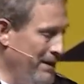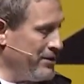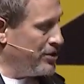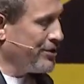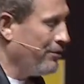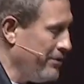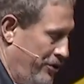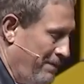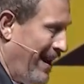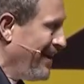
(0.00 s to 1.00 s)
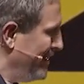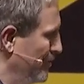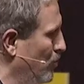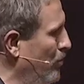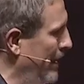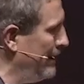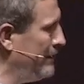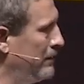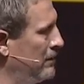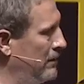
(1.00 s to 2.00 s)
been discouraged, but I didn't quit.
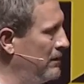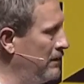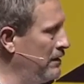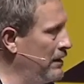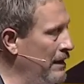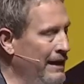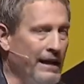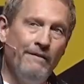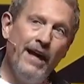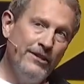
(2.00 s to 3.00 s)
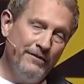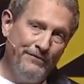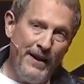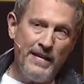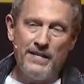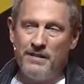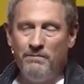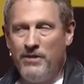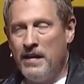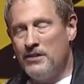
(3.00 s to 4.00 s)
And I've had to face some
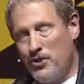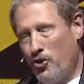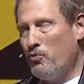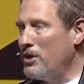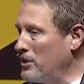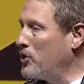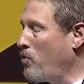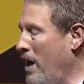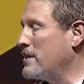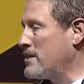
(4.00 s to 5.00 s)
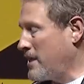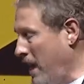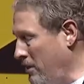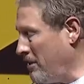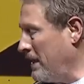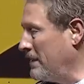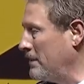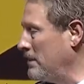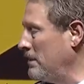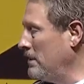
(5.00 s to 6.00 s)
things that are really quite scary.
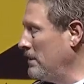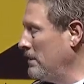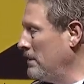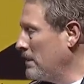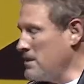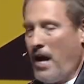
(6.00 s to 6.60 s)
Because